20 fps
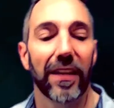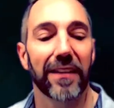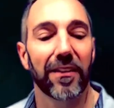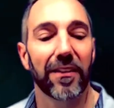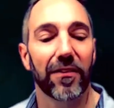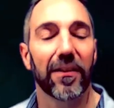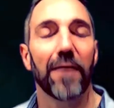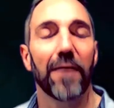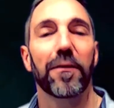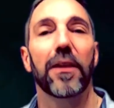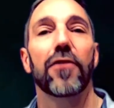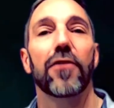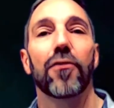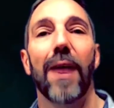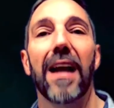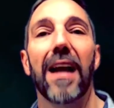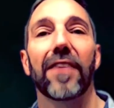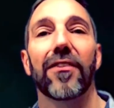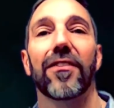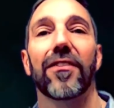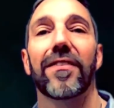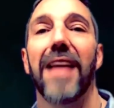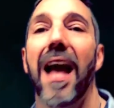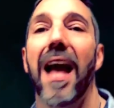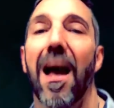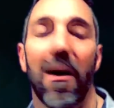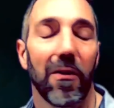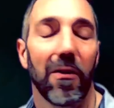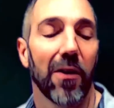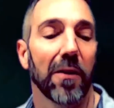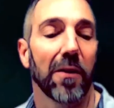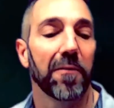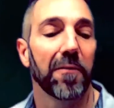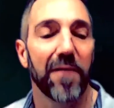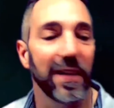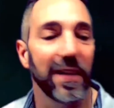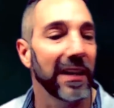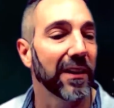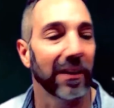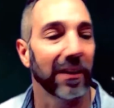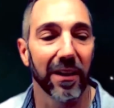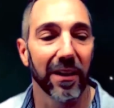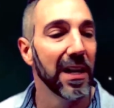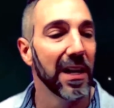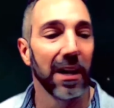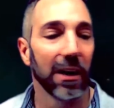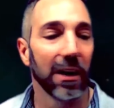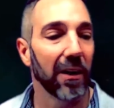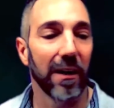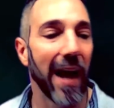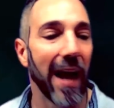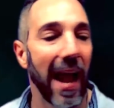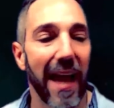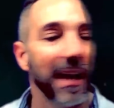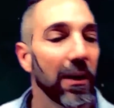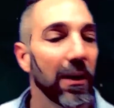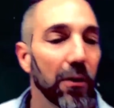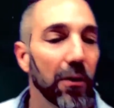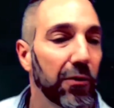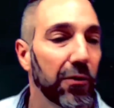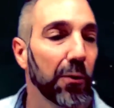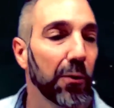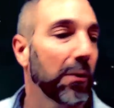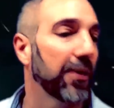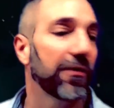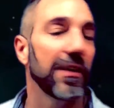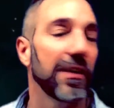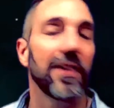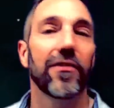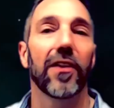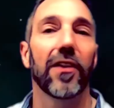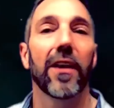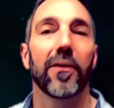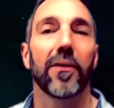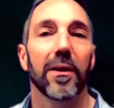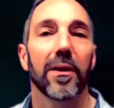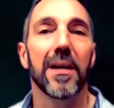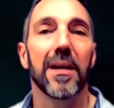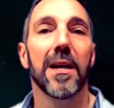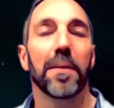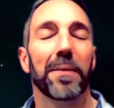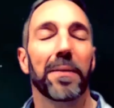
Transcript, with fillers: like the stuff that drags us down, our fear, our anger towards each other.